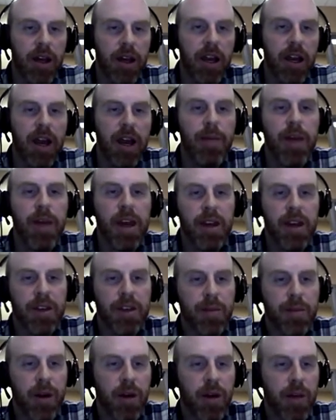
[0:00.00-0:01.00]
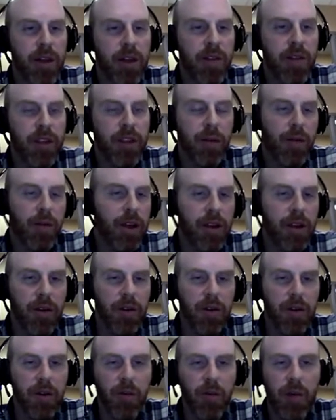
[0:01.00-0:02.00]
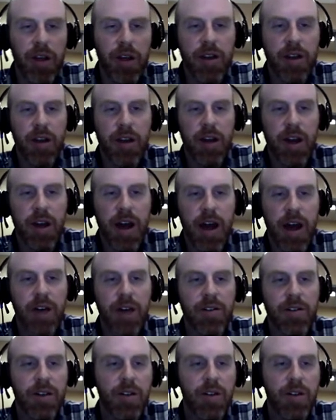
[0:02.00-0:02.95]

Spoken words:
an MEA experiment that we did in-house.